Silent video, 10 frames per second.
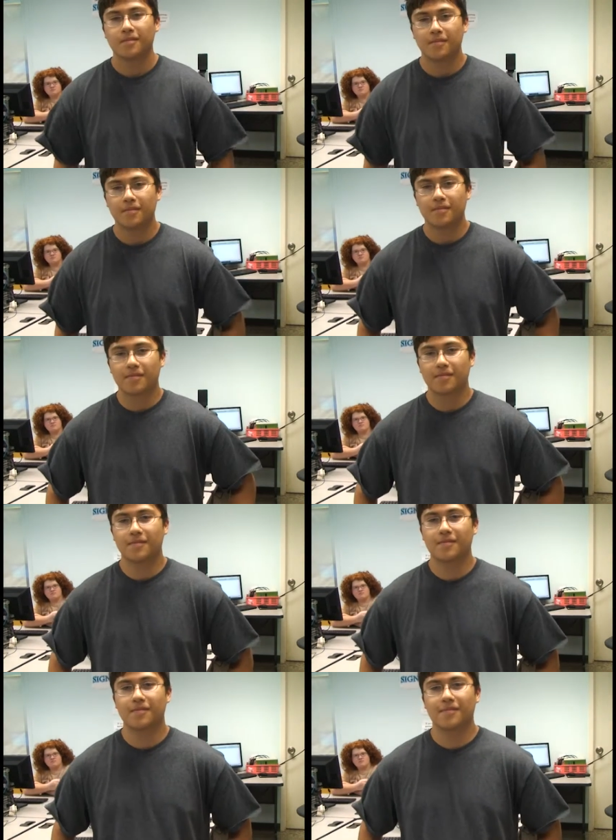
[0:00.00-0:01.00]
What are your
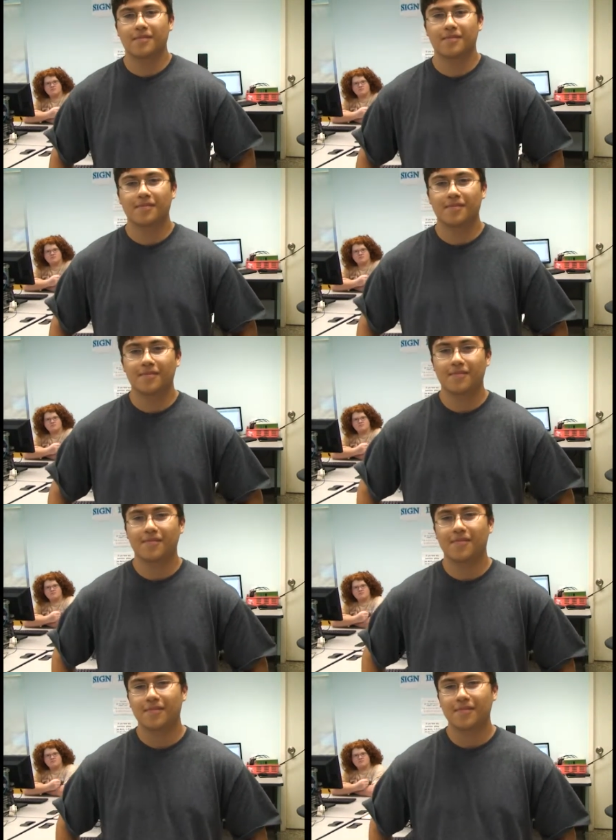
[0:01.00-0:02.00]
long-term
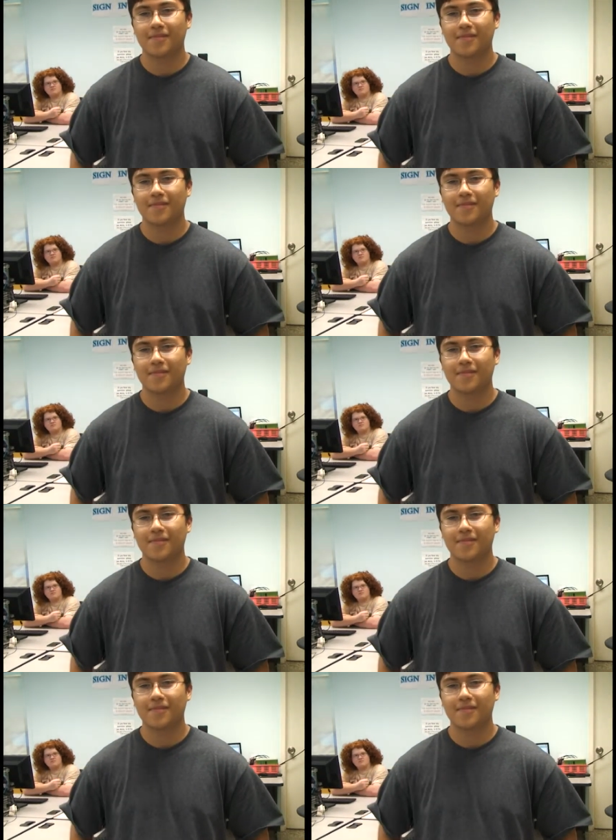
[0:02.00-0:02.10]
goals?